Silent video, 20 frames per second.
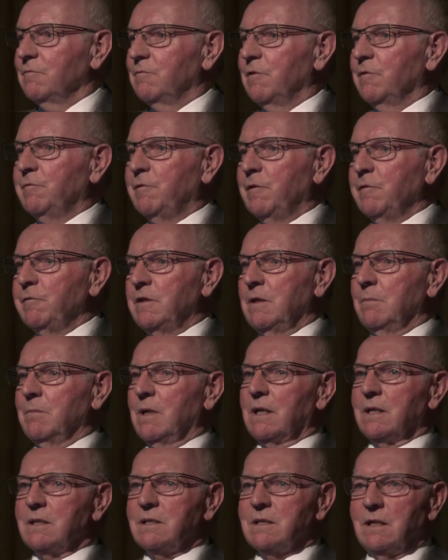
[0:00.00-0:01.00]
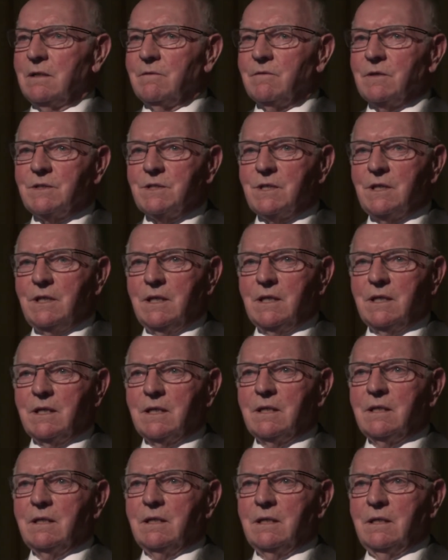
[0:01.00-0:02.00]
for 50 millisieverts a
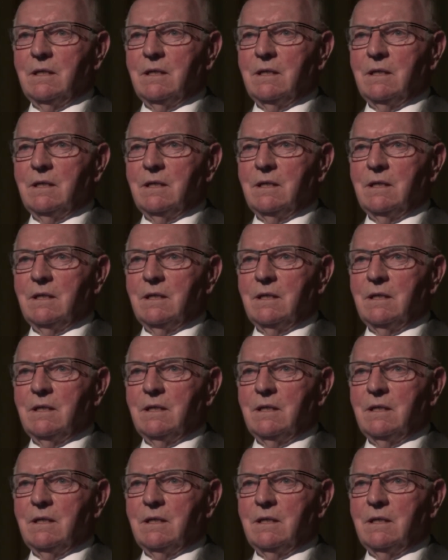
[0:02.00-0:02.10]
year,